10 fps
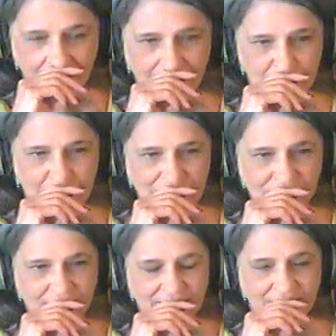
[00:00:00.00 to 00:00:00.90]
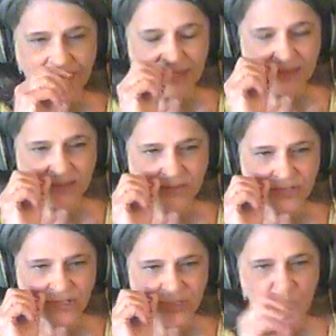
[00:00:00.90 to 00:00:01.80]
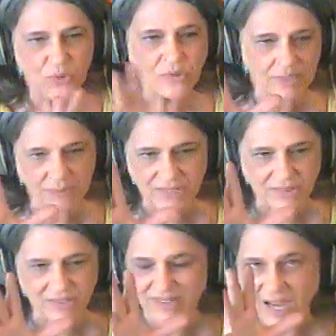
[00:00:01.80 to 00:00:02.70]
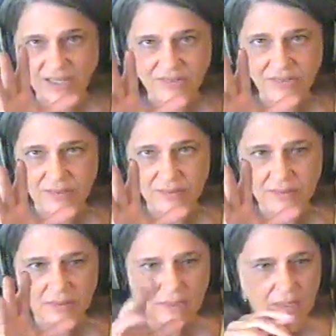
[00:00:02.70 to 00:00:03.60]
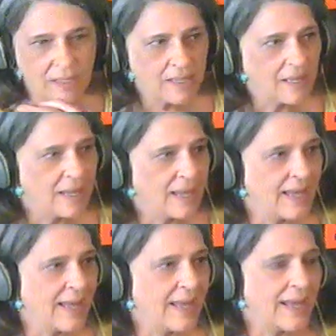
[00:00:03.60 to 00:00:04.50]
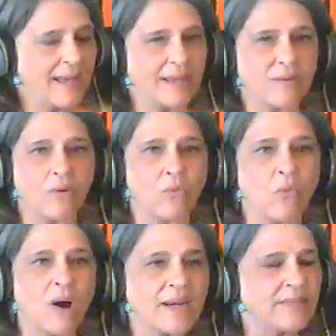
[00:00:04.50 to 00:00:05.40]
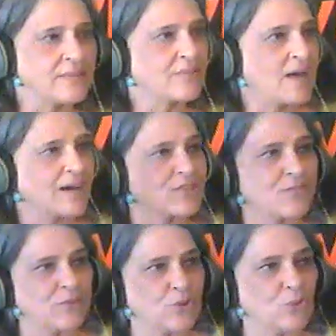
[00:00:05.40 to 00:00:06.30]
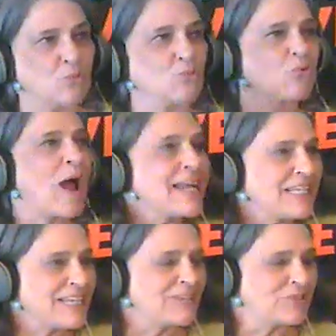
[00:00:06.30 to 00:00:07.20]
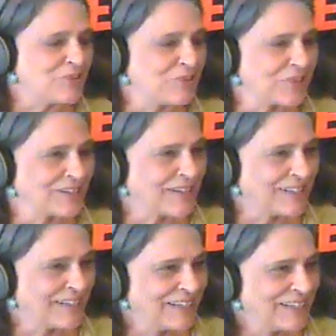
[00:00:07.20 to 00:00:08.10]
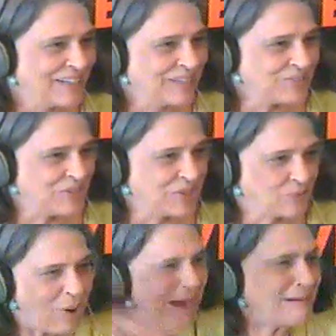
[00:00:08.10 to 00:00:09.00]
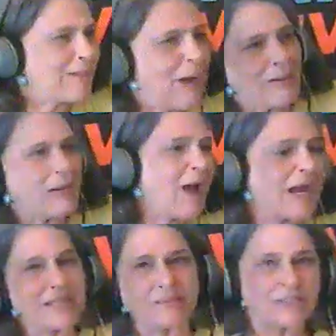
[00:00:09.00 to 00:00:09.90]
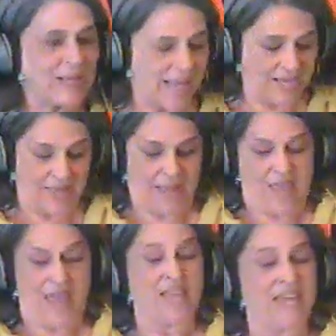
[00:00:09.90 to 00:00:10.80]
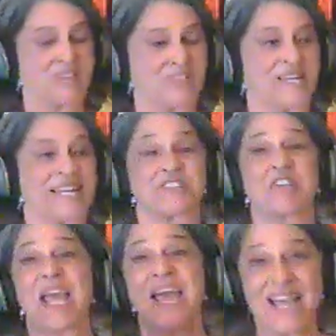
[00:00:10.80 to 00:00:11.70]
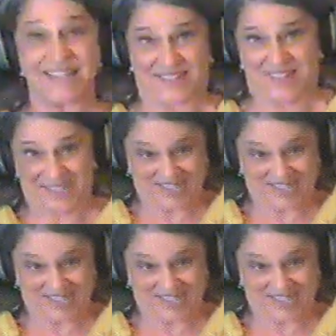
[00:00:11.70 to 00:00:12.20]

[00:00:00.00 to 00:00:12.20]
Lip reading: She spooked a bunch of ducks, and one of the ducks flew right into her. She heard quack, quack, quack, quack, quack, and then she gets hit